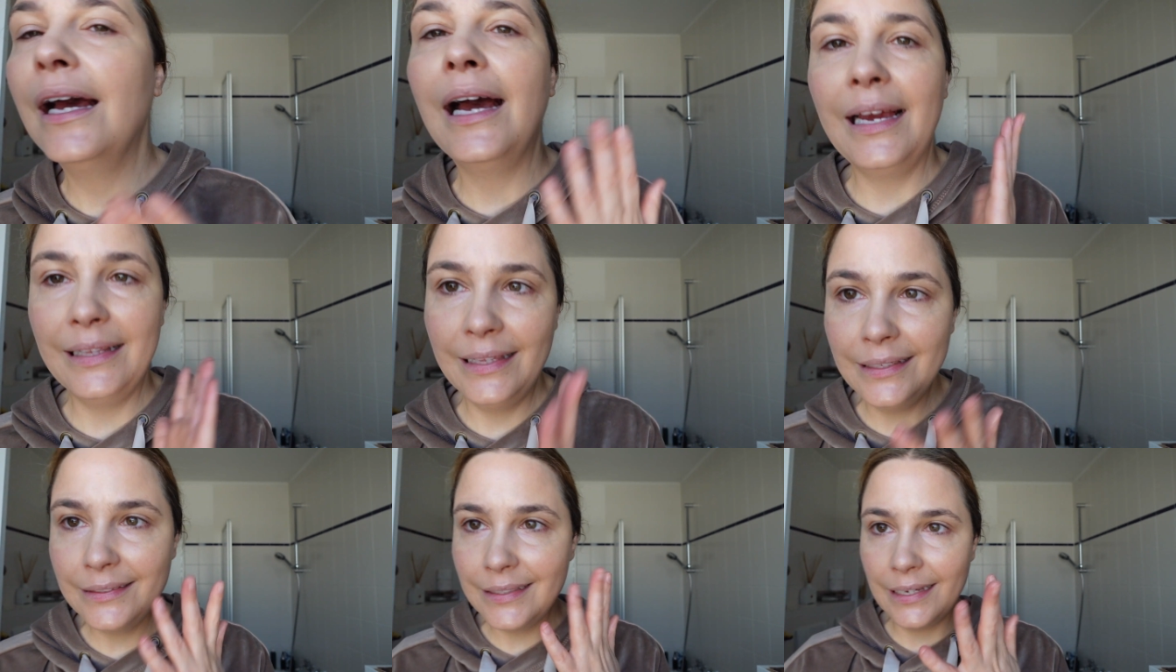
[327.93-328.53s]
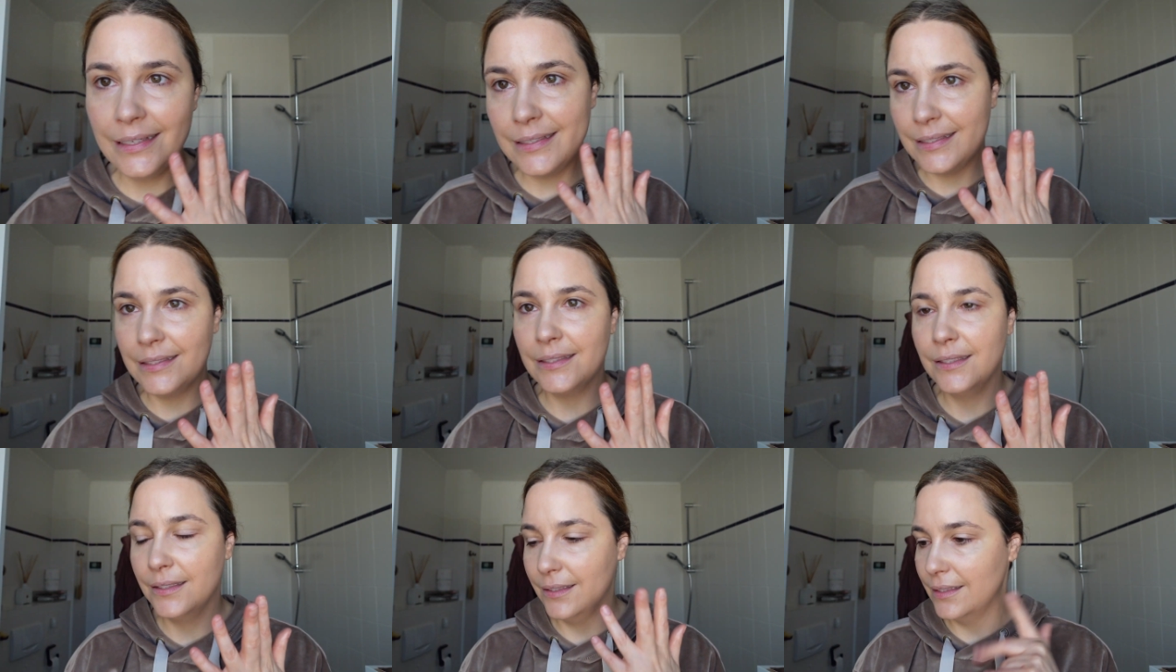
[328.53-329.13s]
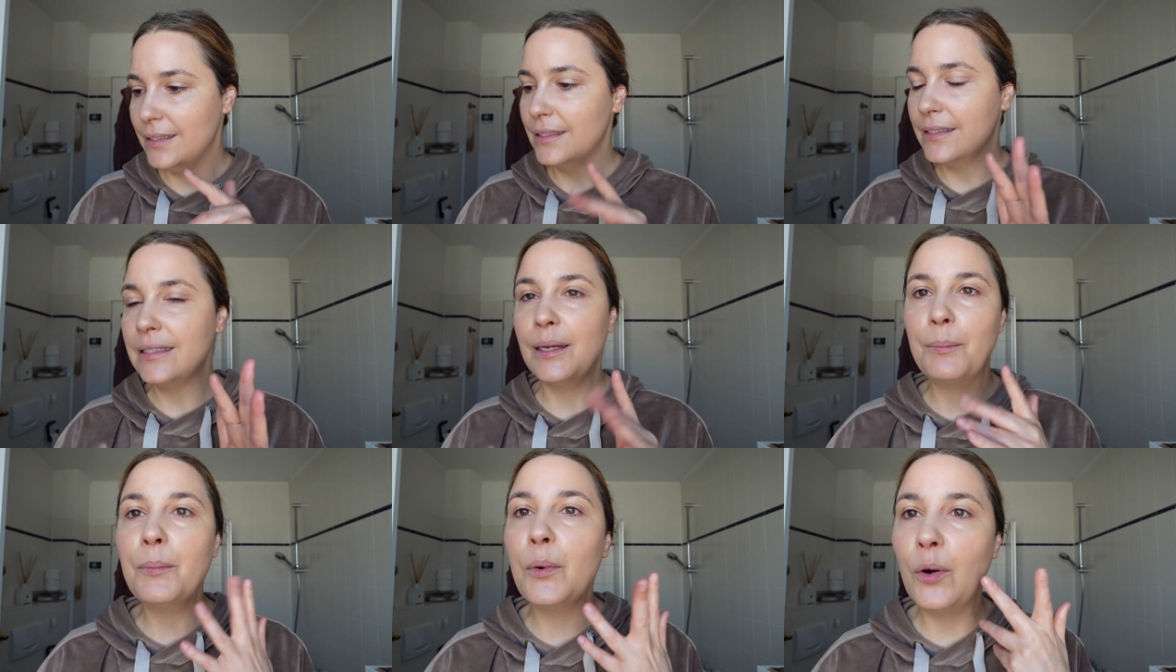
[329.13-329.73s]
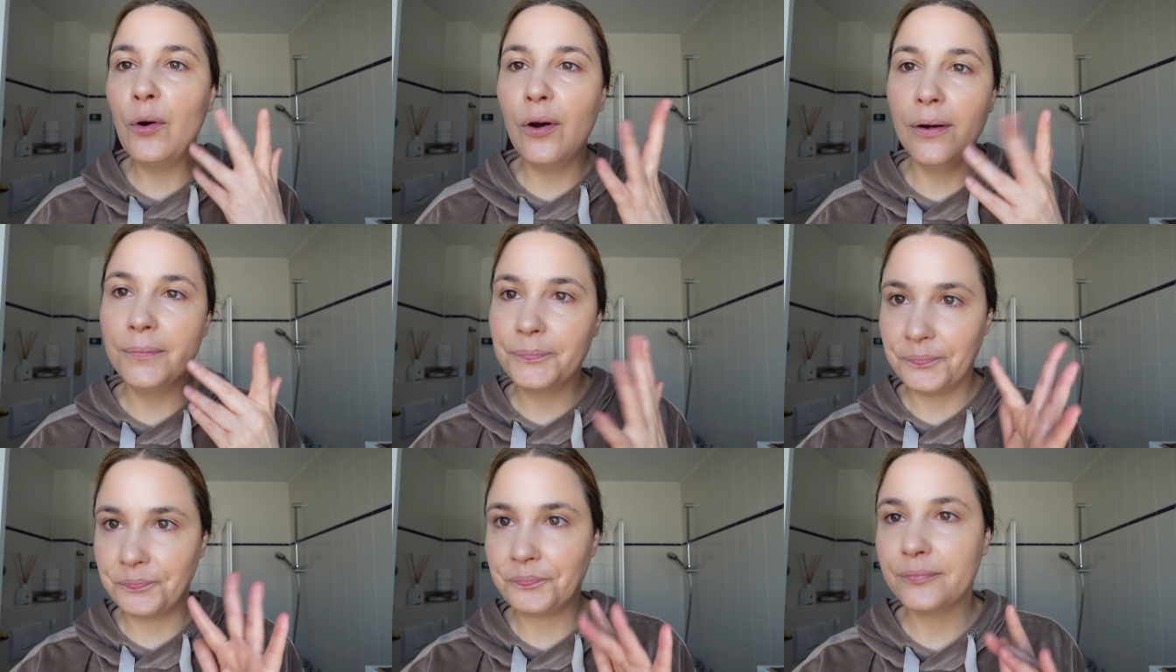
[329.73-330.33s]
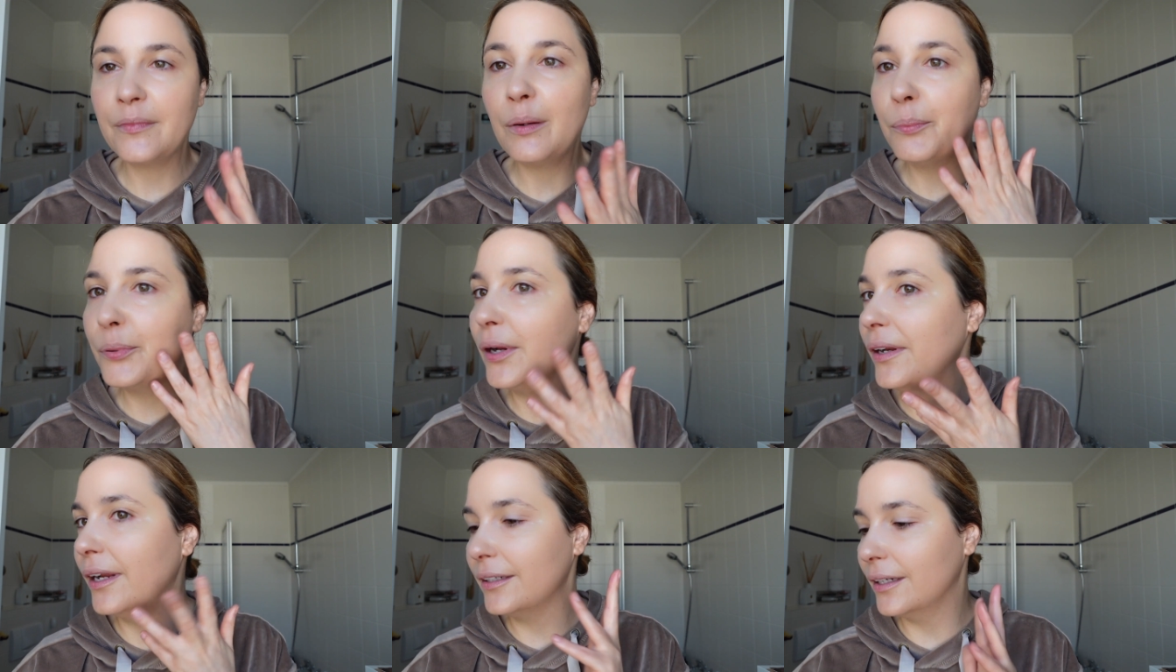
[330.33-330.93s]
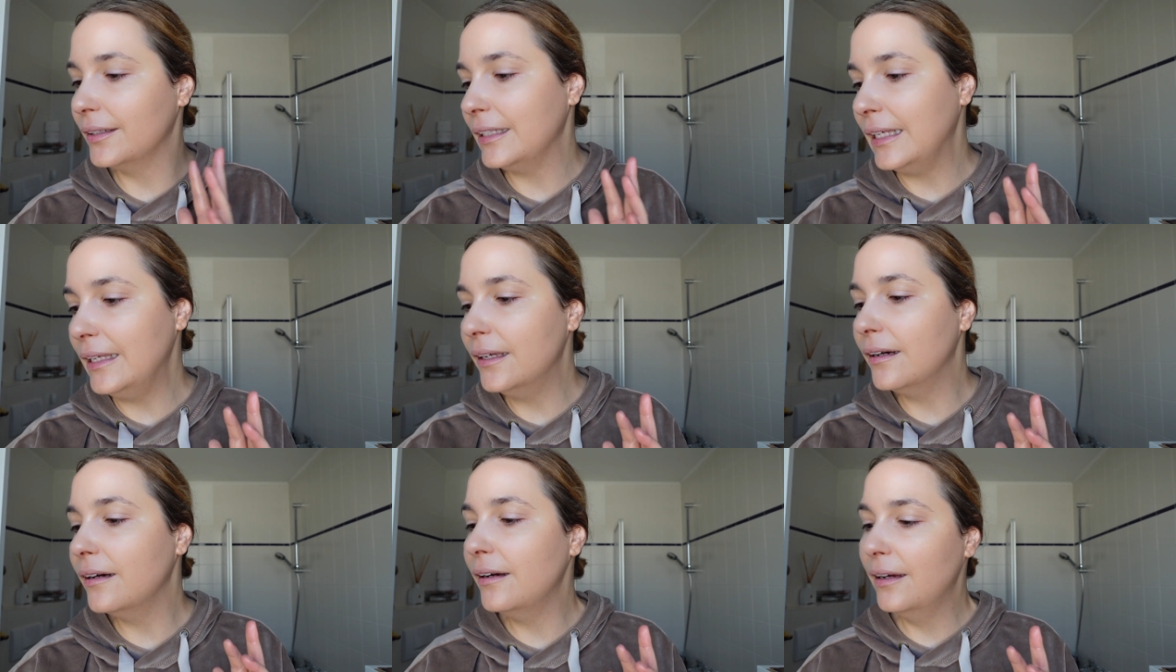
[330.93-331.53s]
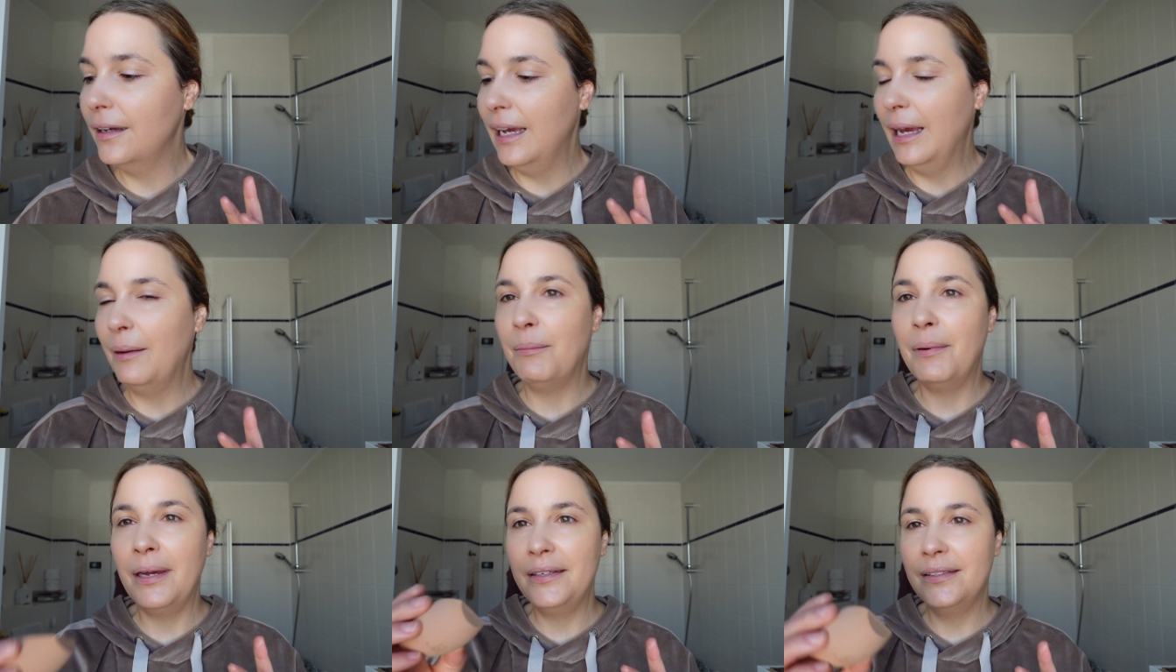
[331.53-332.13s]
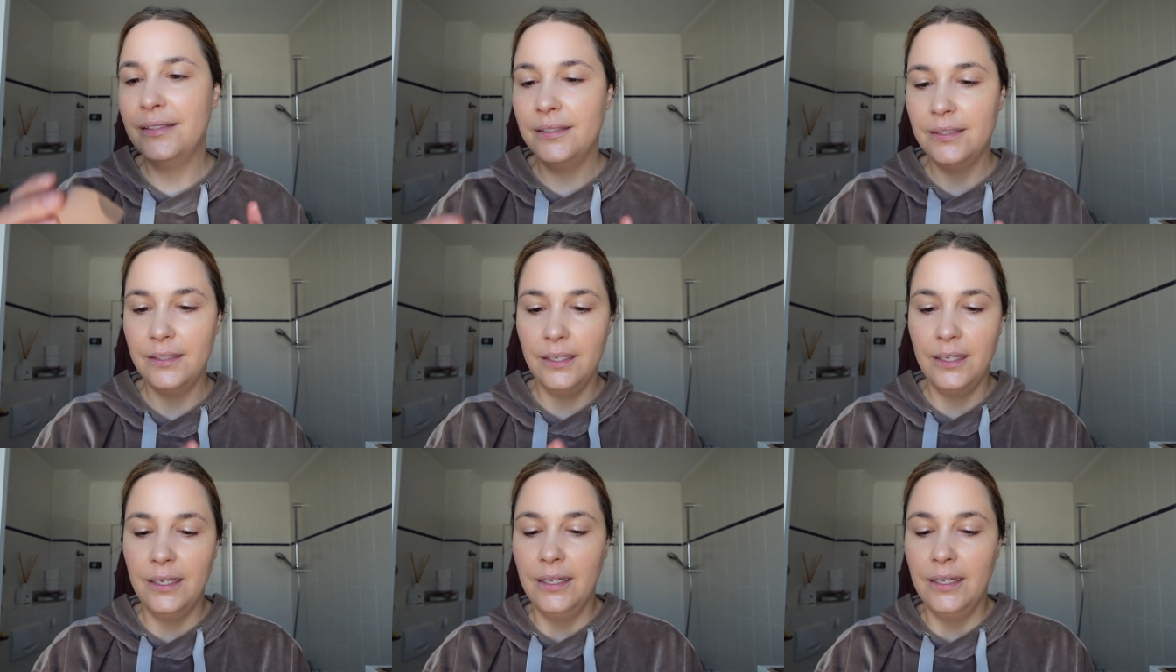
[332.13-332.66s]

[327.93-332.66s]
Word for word: I think there's some more product on here, but